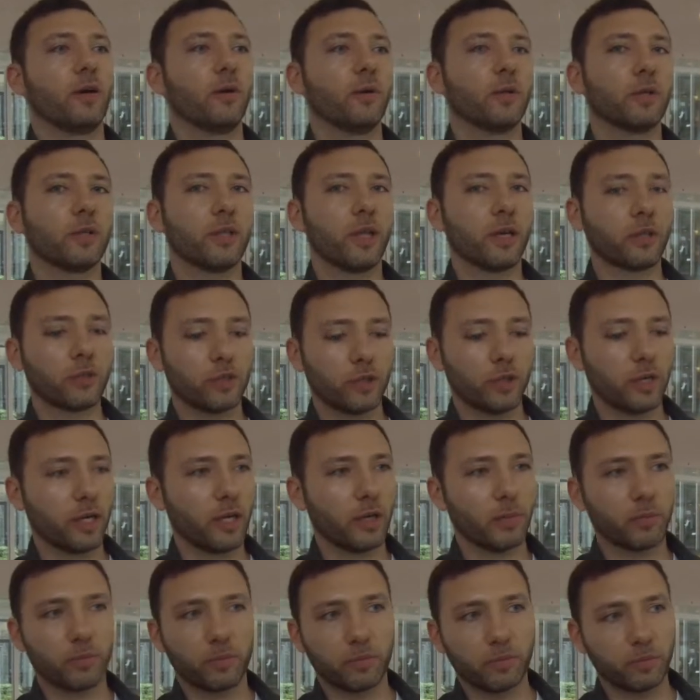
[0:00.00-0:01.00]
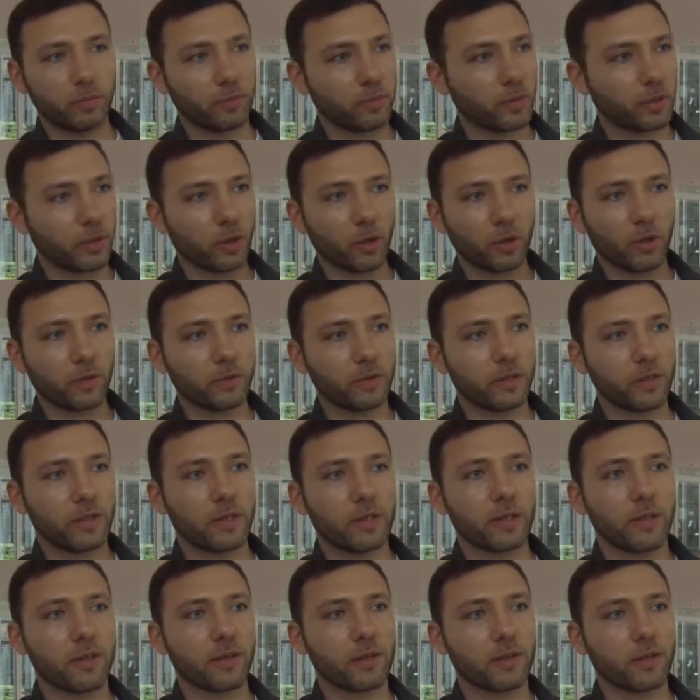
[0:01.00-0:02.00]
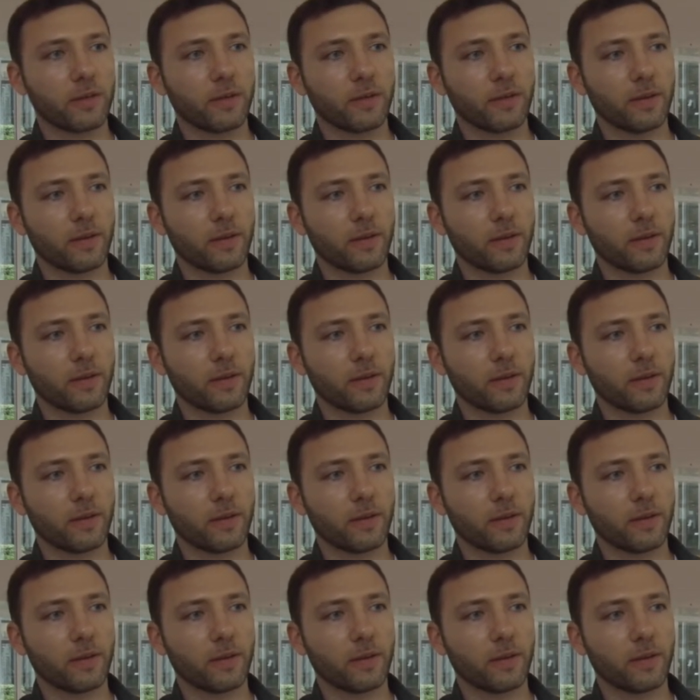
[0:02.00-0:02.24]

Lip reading: We can actually help with all of these things.